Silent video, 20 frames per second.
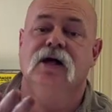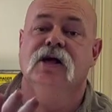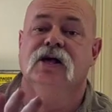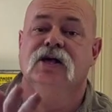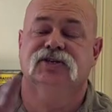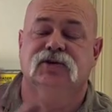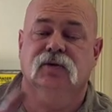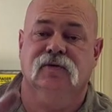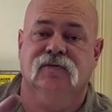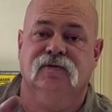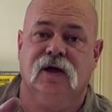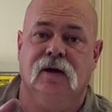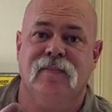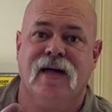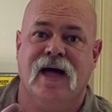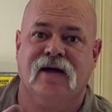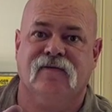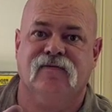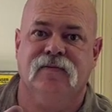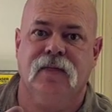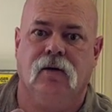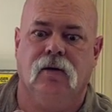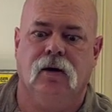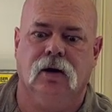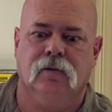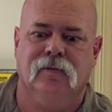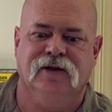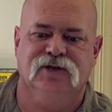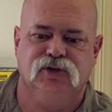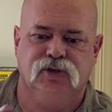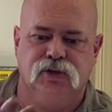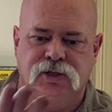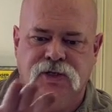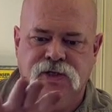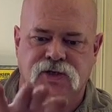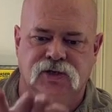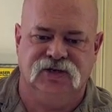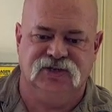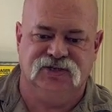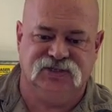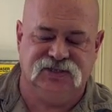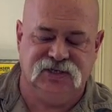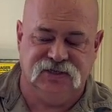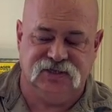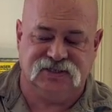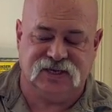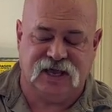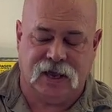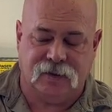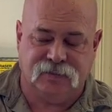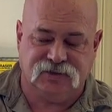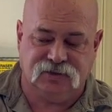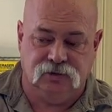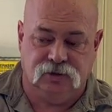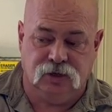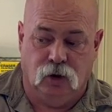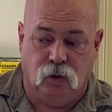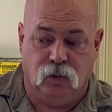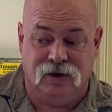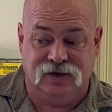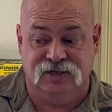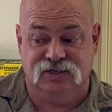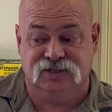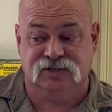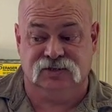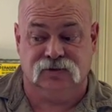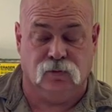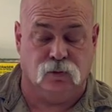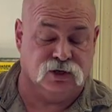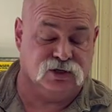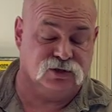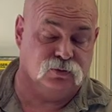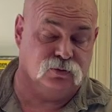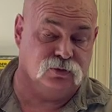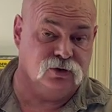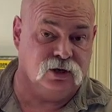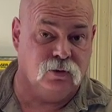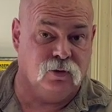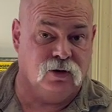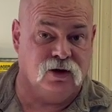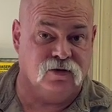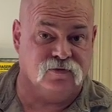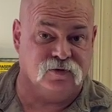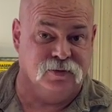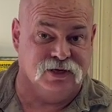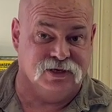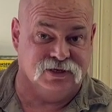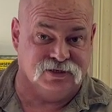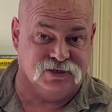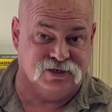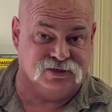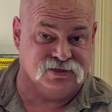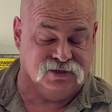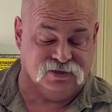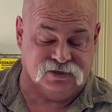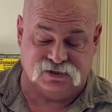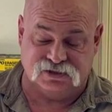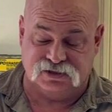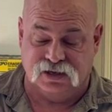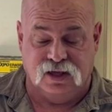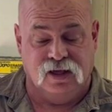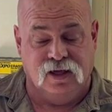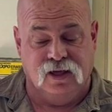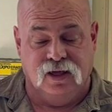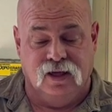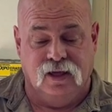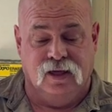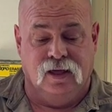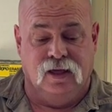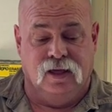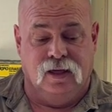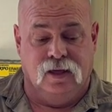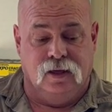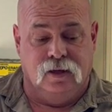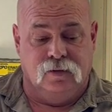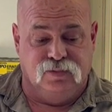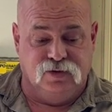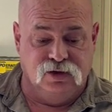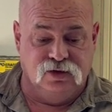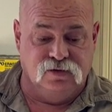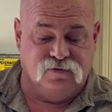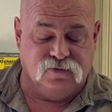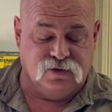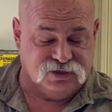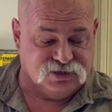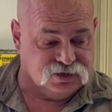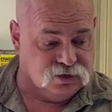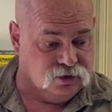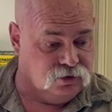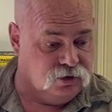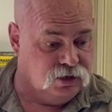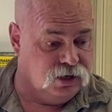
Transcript: So we've come back from that long range shooting. You can see this absolute co-witness works really well for me at distance. Beautifully so.